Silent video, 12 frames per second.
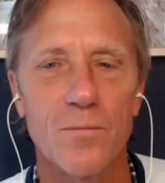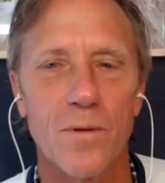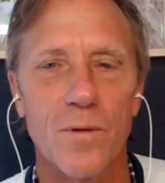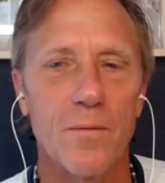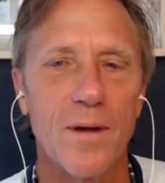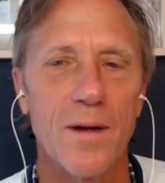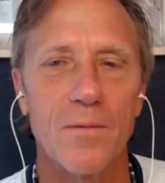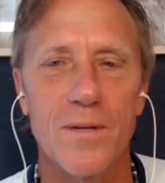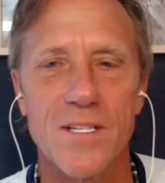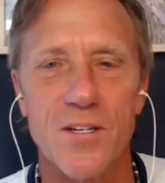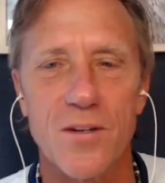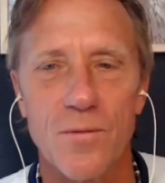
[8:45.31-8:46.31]
Where where was
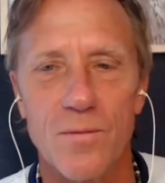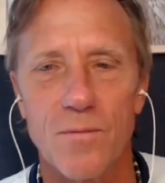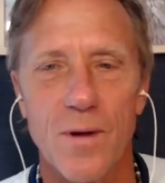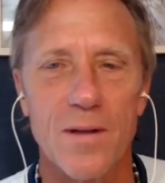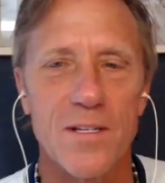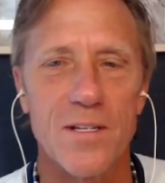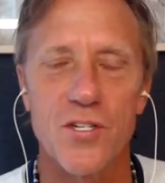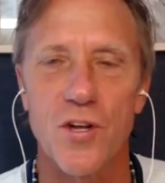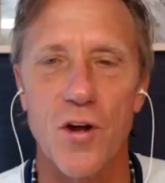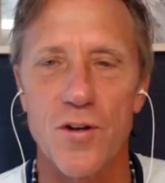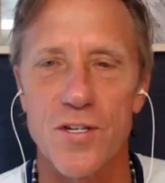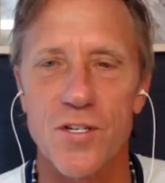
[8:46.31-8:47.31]
you? where did you
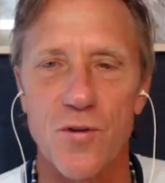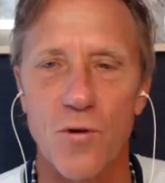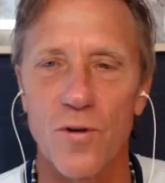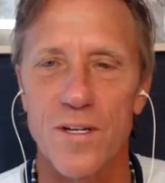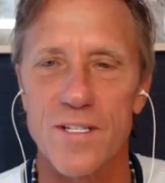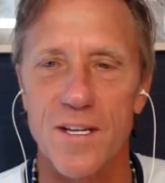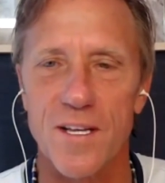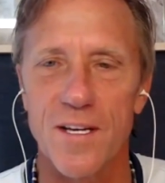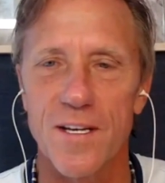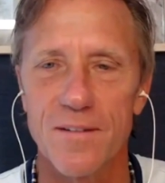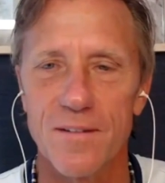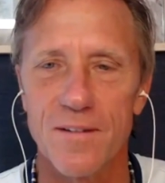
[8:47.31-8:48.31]
go to school as a
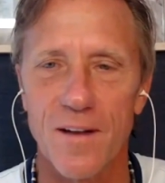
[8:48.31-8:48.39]
kid?